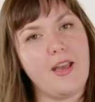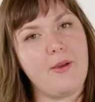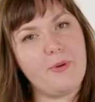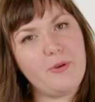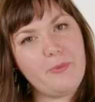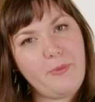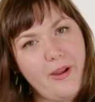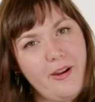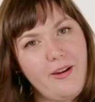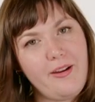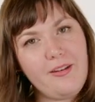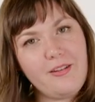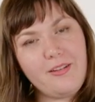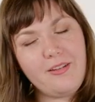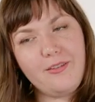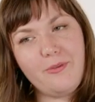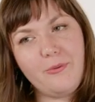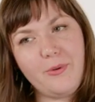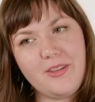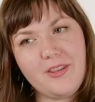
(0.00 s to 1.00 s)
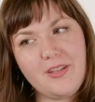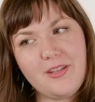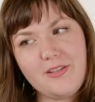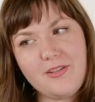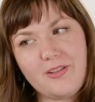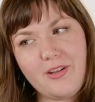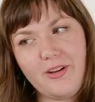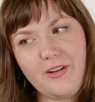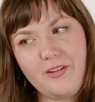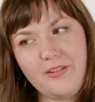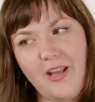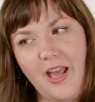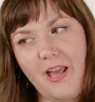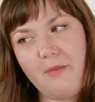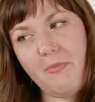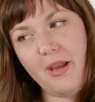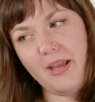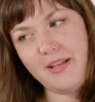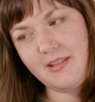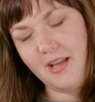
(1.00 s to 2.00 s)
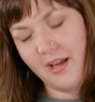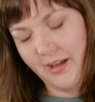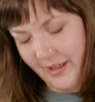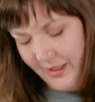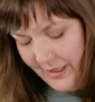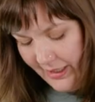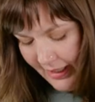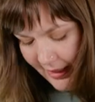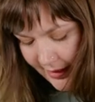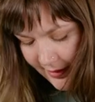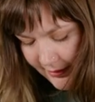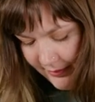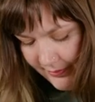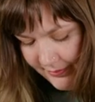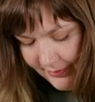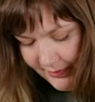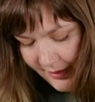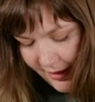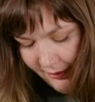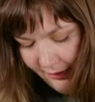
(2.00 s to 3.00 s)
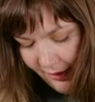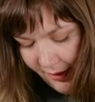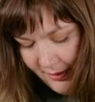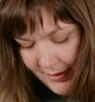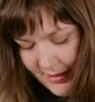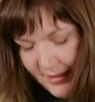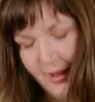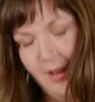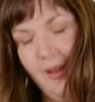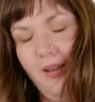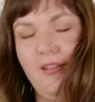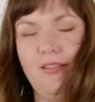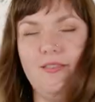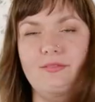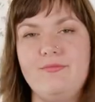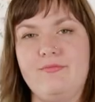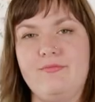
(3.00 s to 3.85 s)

I would wear it with this skirt. I might tuck it in if I was like